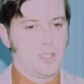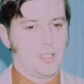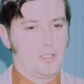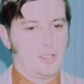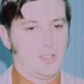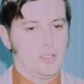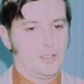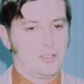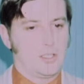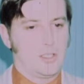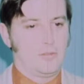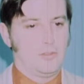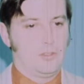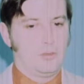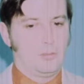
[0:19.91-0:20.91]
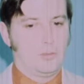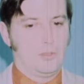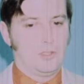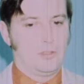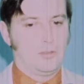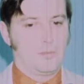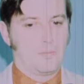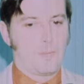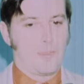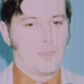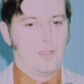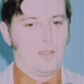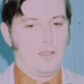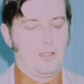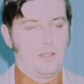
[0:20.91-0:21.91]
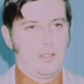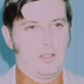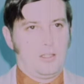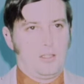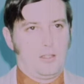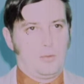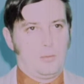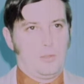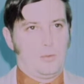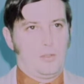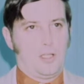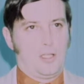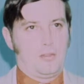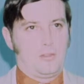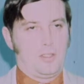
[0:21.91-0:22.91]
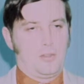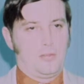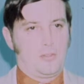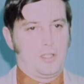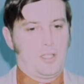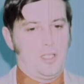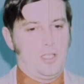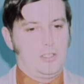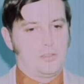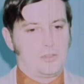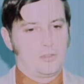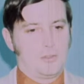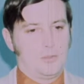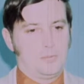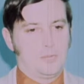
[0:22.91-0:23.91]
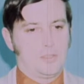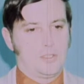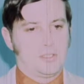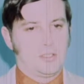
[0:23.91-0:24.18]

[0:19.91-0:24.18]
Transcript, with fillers: 1971. We will have different age groups